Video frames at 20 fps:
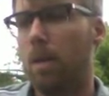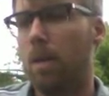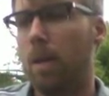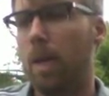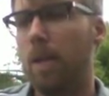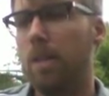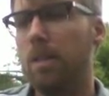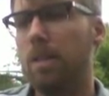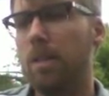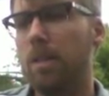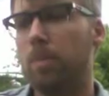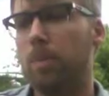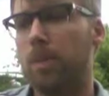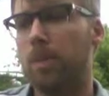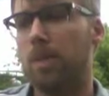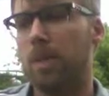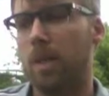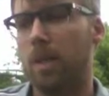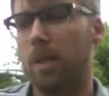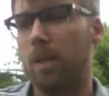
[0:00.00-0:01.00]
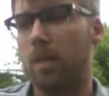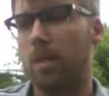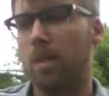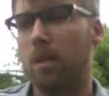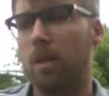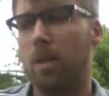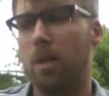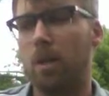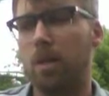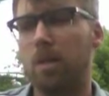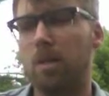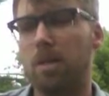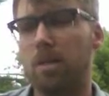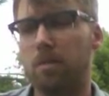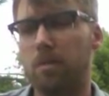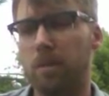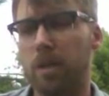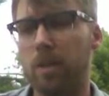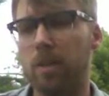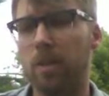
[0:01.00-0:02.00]
18% are
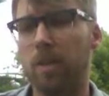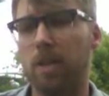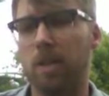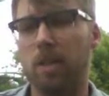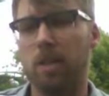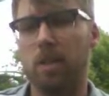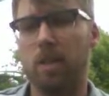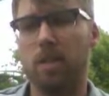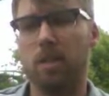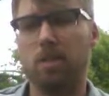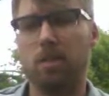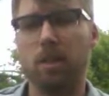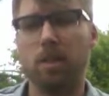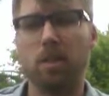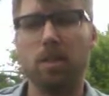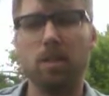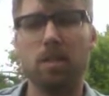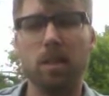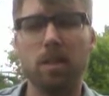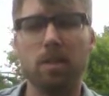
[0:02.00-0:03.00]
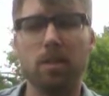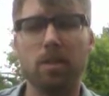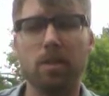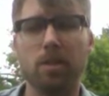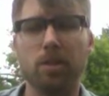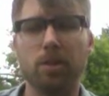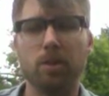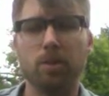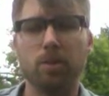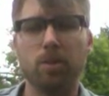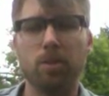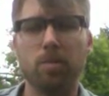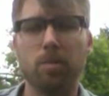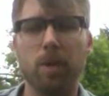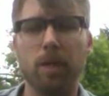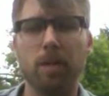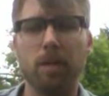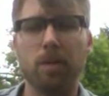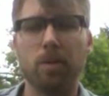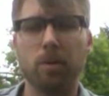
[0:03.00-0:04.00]
severely endangered in the sense they're used
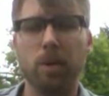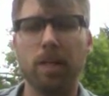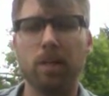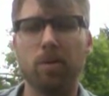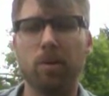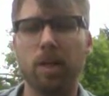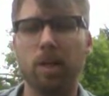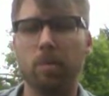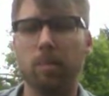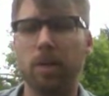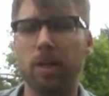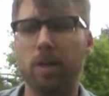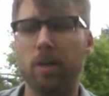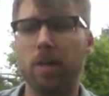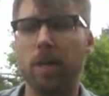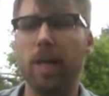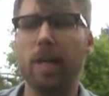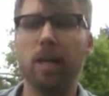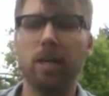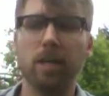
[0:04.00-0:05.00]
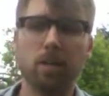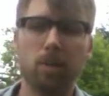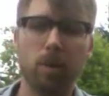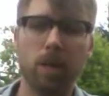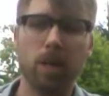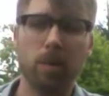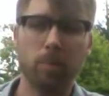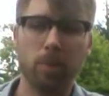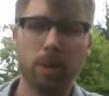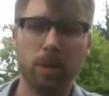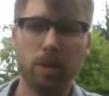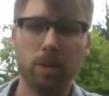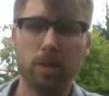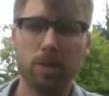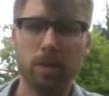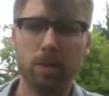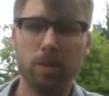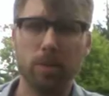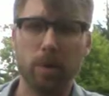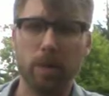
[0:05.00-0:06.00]
by the great-grandparent and grandparent
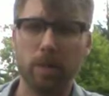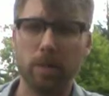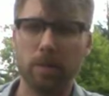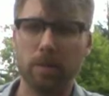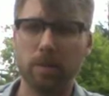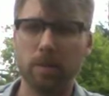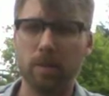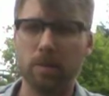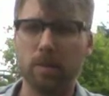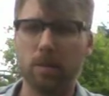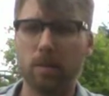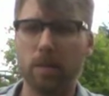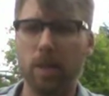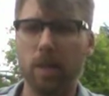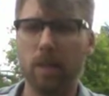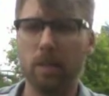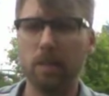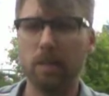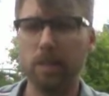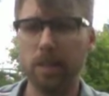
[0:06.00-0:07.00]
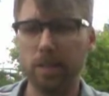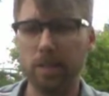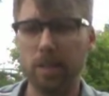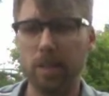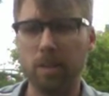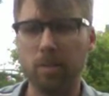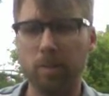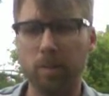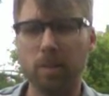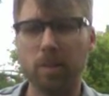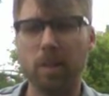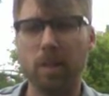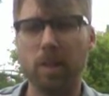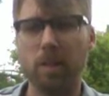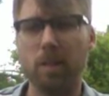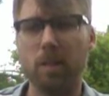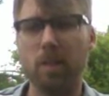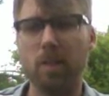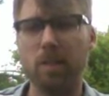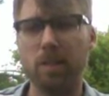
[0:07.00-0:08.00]
generations, and
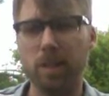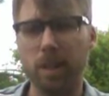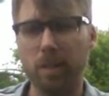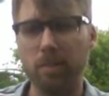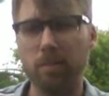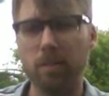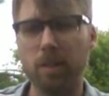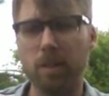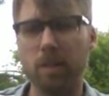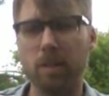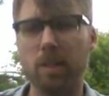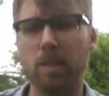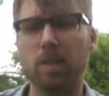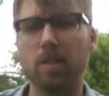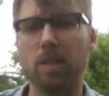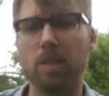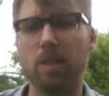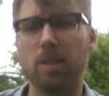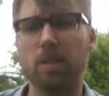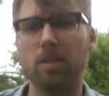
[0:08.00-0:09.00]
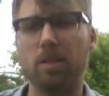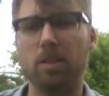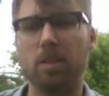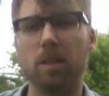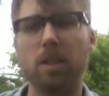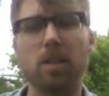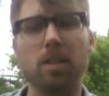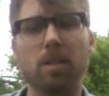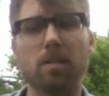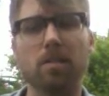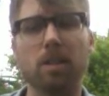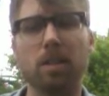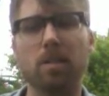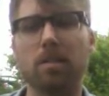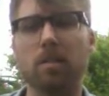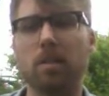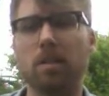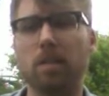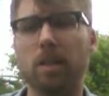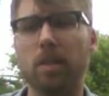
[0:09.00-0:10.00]
16% are definitely endangered in the
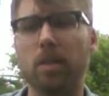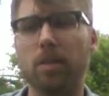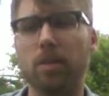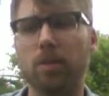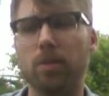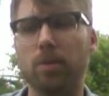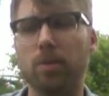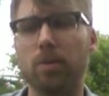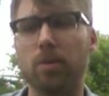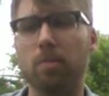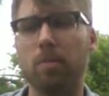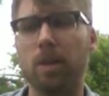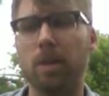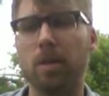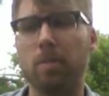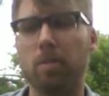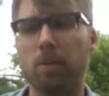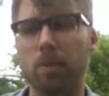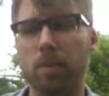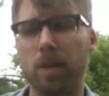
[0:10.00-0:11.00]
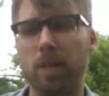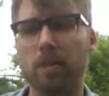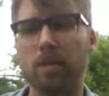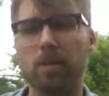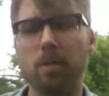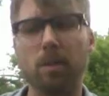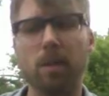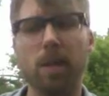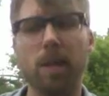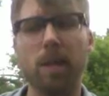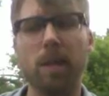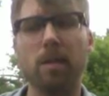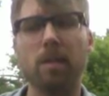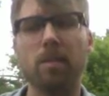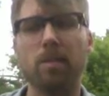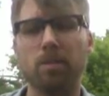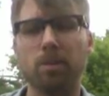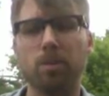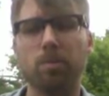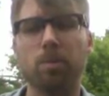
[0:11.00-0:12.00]
sense that they are used by the parental and
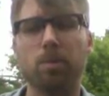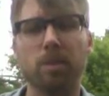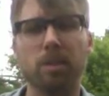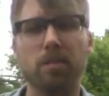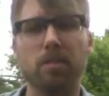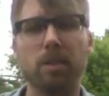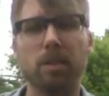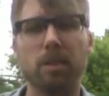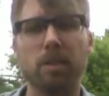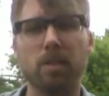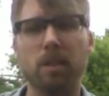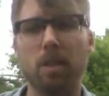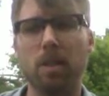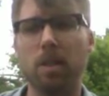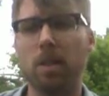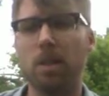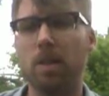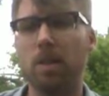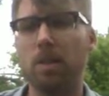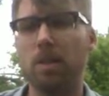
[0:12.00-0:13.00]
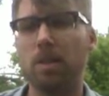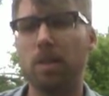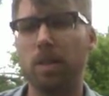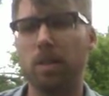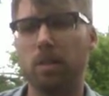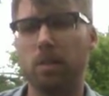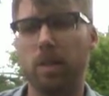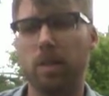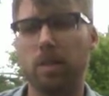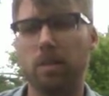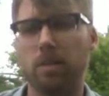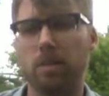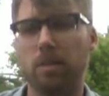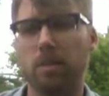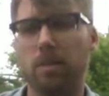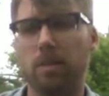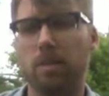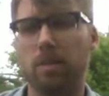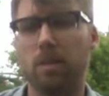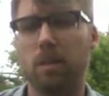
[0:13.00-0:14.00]
the two previous
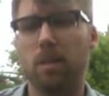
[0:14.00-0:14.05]
generations.